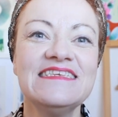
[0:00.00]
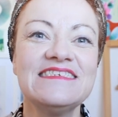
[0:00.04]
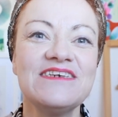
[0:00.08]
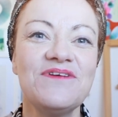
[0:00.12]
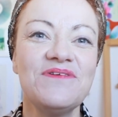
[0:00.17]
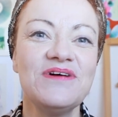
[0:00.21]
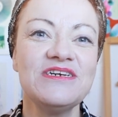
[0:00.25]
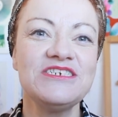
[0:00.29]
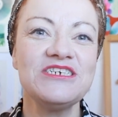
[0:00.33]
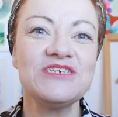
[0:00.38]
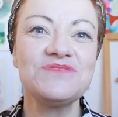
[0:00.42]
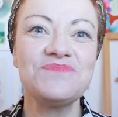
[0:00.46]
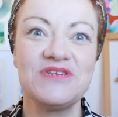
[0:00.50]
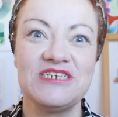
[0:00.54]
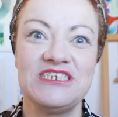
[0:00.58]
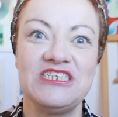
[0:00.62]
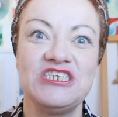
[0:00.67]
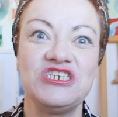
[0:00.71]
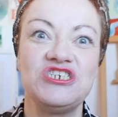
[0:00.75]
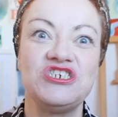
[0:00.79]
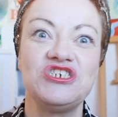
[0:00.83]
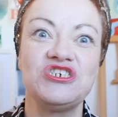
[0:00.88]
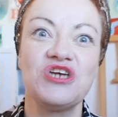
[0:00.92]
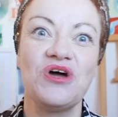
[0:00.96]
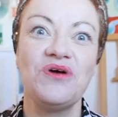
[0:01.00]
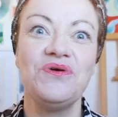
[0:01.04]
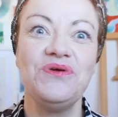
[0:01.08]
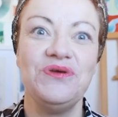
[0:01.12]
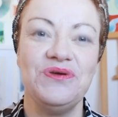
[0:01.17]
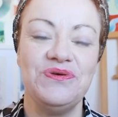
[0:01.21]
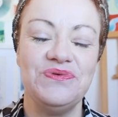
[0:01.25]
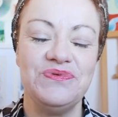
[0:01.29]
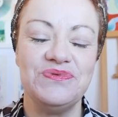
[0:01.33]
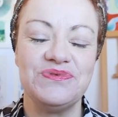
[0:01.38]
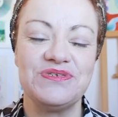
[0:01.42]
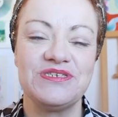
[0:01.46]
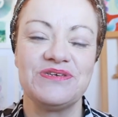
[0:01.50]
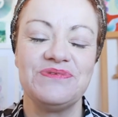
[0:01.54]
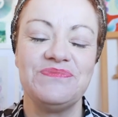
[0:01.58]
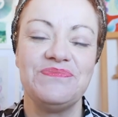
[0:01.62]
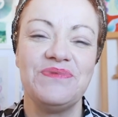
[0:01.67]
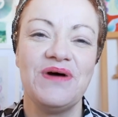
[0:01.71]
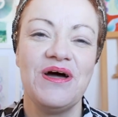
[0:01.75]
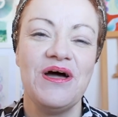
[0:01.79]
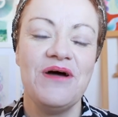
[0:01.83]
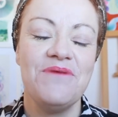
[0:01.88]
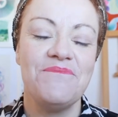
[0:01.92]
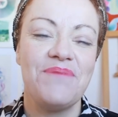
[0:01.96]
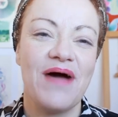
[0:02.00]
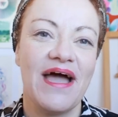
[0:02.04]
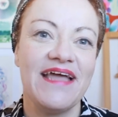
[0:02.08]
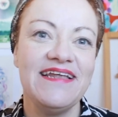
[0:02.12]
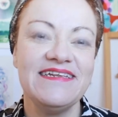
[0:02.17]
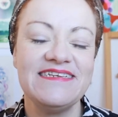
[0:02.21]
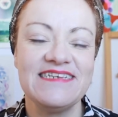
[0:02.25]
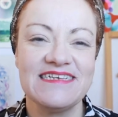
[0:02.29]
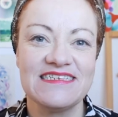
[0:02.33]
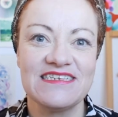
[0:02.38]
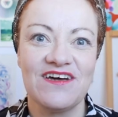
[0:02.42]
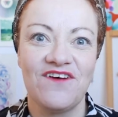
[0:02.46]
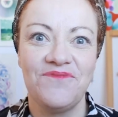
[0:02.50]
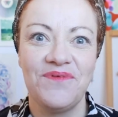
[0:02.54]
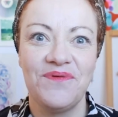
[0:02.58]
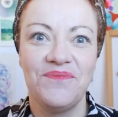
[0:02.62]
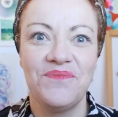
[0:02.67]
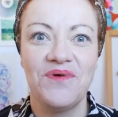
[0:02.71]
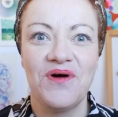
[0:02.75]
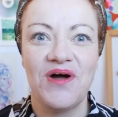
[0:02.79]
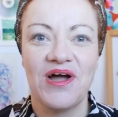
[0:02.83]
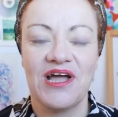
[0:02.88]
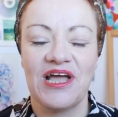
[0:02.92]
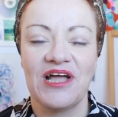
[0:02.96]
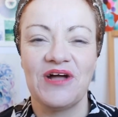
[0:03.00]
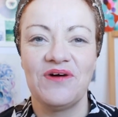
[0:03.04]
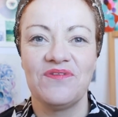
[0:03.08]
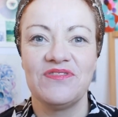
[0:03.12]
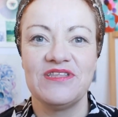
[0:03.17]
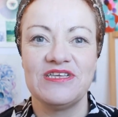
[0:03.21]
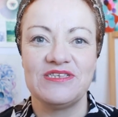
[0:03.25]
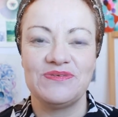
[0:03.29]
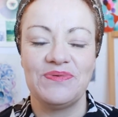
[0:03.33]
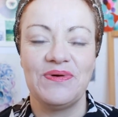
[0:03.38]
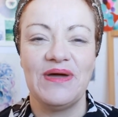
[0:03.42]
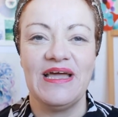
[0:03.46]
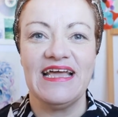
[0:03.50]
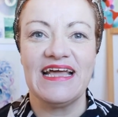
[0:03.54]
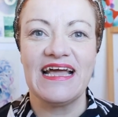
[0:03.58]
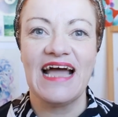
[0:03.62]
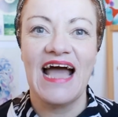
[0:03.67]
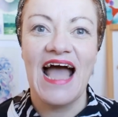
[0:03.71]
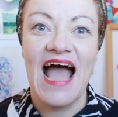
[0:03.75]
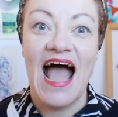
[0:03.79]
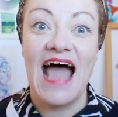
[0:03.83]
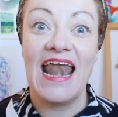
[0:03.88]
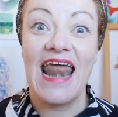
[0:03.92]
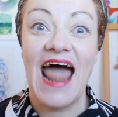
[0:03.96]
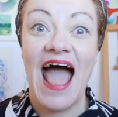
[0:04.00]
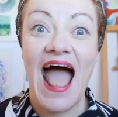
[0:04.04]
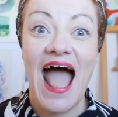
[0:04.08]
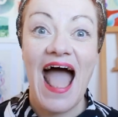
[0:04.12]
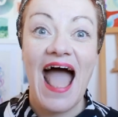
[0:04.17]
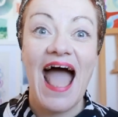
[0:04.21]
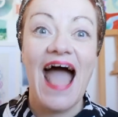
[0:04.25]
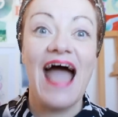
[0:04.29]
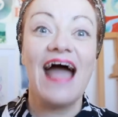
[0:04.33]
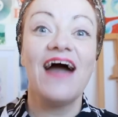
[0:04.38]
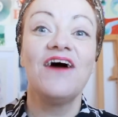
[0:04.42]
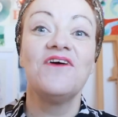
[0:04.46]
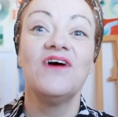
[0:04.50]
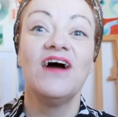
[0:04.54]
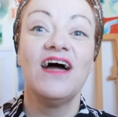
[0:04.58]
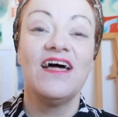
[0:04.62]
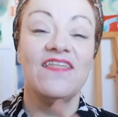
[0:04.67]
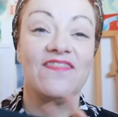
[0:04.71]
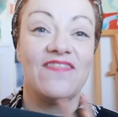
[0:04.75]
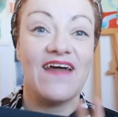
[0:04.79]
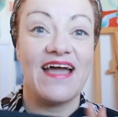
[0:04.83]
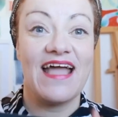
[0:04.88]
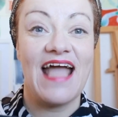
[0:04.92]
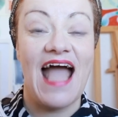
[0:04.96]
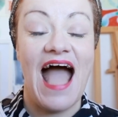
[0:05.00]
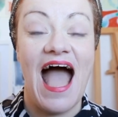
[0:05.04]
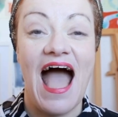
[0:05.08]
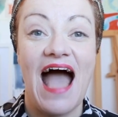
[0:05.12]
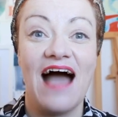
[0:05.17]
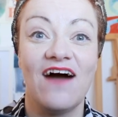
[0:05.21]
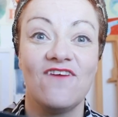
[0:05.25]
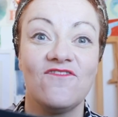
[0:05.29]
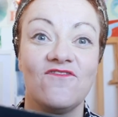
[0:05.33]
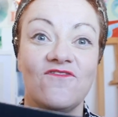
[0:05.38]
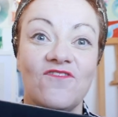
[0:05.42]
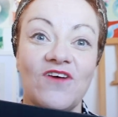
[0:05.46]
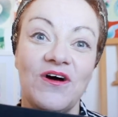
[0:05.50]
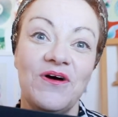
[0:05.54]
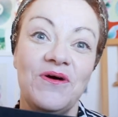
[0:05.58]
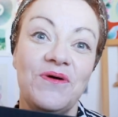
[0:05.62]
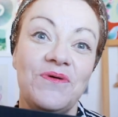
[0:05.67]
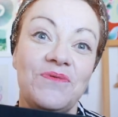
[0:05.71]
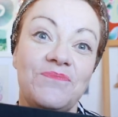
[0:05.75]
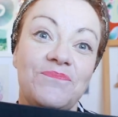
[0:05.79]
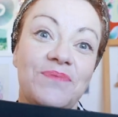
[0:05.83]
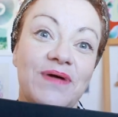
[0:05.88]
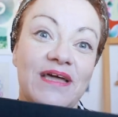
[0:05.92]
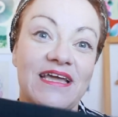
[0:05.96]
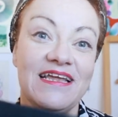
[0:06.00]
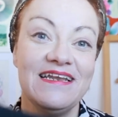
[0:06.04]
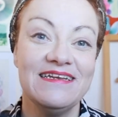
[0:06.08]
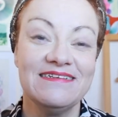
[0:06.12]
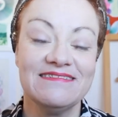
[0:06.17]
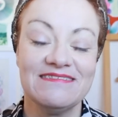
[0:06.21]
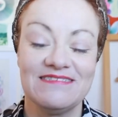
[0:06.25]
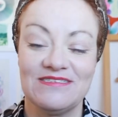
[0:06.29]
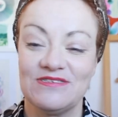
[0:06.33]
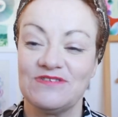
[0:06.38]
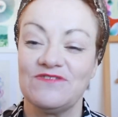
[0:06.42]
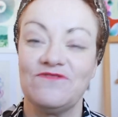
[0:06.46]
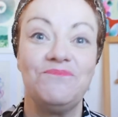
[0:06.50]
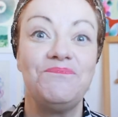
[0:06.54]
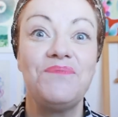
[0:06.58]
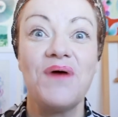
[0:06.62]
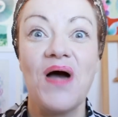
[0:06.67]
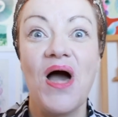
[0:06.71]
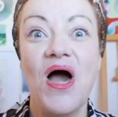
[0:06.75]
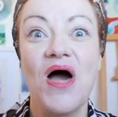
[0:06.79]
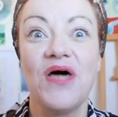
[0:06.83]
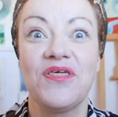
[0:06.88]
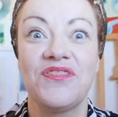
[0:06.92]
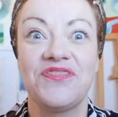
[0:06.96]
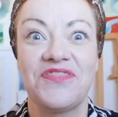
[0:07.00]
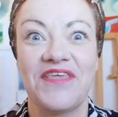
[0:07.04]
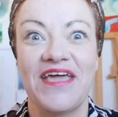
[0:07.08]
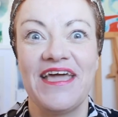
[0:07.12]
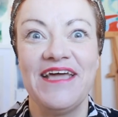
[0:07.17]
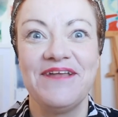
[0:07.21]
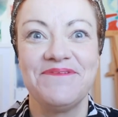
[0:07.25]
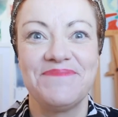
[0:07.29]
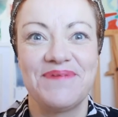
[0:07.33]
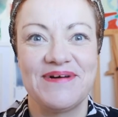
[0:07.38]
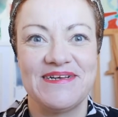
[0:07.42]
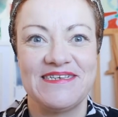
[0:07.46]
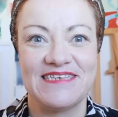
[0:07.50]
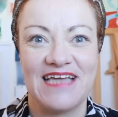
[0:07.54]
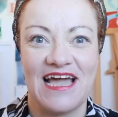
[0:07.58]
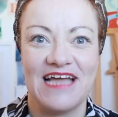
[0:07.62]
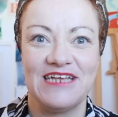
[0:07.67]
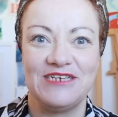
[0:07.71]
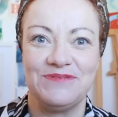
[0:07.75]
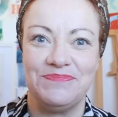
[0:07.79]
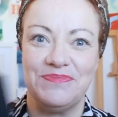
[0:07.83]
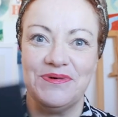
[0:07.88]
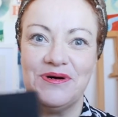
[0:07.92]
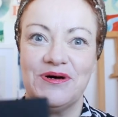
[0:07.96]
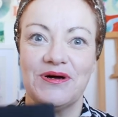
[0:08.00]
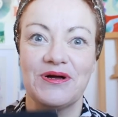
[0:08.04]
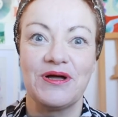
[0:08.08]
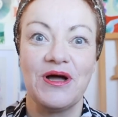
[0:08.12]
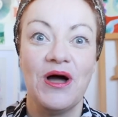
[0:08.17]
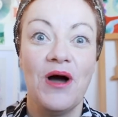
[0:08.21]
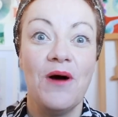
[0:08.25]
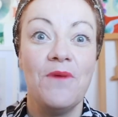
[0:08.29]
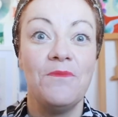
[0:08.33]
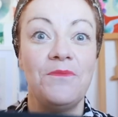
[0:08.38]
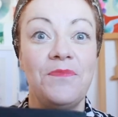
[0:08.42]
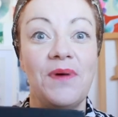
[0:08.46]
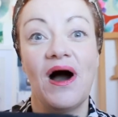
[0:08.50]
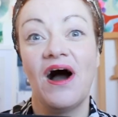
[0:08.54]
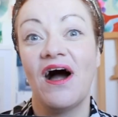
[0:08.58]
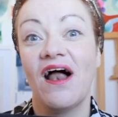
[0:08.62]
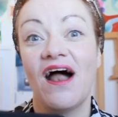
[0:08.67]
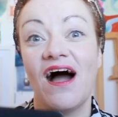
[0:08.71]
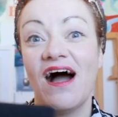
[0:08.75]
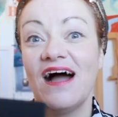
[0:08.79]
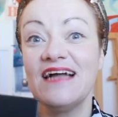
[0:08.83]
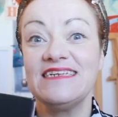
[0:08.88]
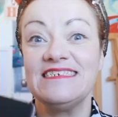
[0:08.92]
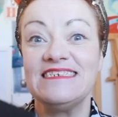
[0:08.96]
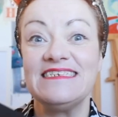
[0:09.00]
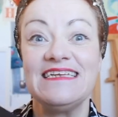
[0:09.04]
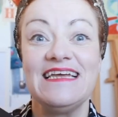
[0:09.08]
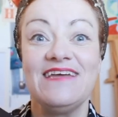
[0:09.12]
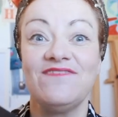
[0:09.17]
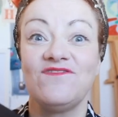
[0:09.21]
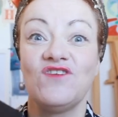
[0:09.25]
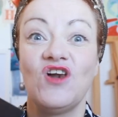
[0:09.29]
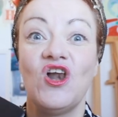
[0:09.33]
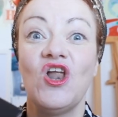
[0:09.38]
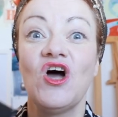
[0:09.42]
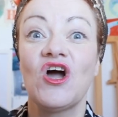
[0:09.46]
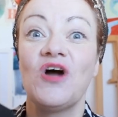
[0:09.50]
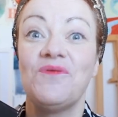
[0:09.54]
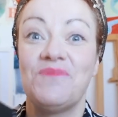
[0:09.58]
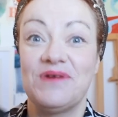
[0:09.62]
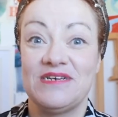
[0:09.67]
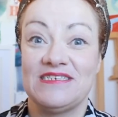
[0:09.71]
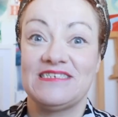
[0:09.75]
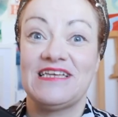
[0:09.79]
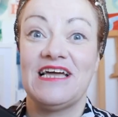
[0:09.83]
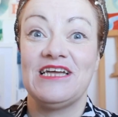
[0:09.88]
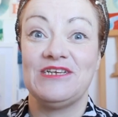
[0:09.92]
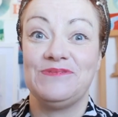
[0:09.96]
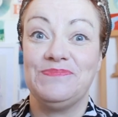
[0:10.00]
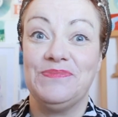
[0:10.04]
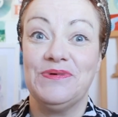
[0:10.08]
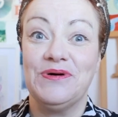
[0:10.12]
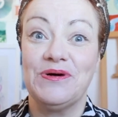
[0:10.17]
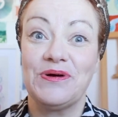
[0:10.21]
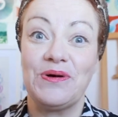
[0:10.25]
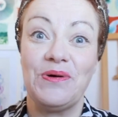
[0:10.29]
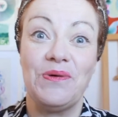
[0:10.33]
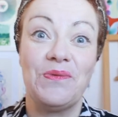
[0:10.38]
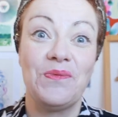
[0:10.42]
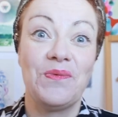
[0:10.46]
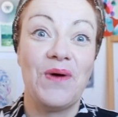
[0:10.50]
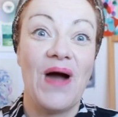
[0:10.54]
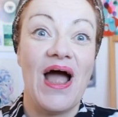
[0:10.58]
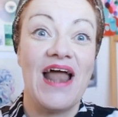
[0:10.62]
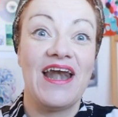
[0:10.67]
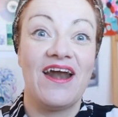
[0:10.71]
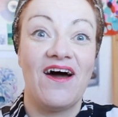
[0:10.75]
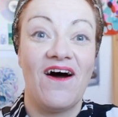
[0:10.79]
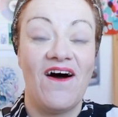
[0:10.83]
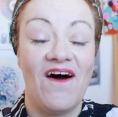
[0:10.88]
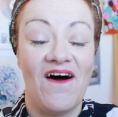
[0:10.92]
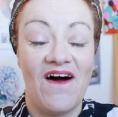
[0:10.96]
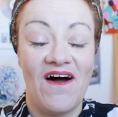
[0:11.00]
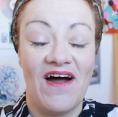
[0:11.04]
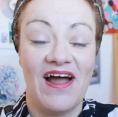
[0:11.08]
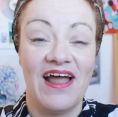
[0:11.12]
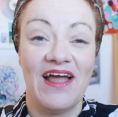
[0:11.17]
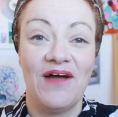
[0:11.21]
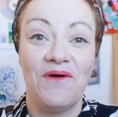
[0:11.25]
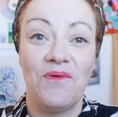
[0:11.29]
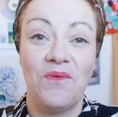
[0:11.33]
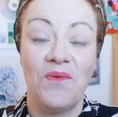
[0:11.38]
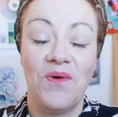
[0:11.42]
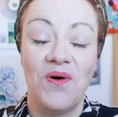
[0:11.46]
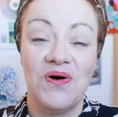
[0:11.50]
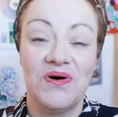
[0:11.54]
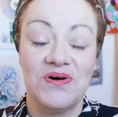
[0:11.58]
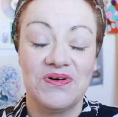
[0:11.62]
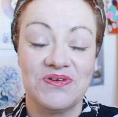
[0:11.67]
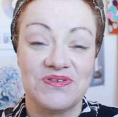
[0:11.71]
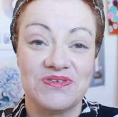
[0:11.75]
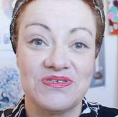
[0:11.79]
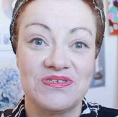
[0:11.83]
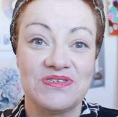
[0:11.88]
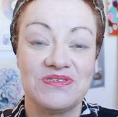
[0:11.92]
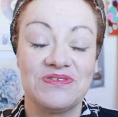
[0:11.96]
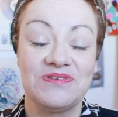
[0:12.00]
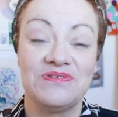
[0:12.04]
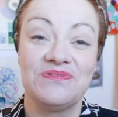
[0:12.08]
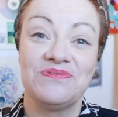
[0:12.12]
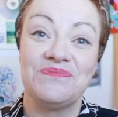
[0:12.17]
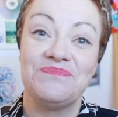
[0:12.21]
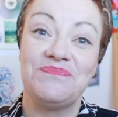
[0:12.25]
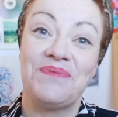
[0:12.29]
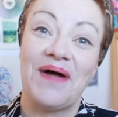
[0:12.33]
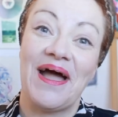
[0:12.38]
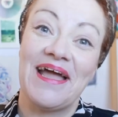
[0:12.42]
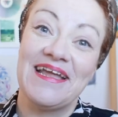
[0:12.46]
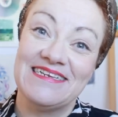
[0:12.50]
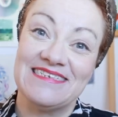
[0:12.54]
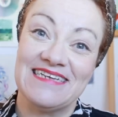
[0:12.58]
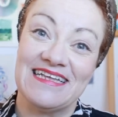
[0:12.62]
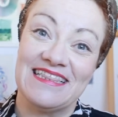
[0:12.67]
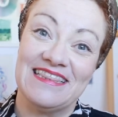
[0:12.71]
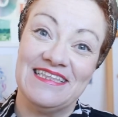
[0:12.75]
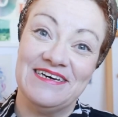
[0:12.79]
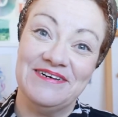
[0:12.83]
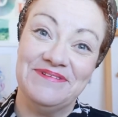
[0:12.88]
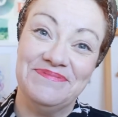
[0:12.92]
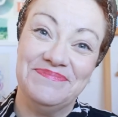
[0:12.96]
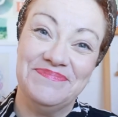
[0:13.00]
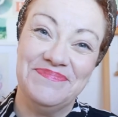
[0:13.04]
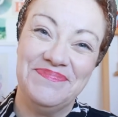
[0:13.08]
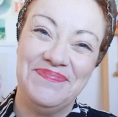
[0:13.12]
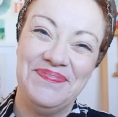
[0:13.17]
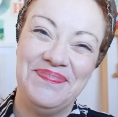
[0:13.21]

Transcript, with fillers: So I just wanted to show you some paintings I've been working on this week and how they have been sort of birthed in my sketchbook, but I didn't even look at my sketchbook when I was painting them.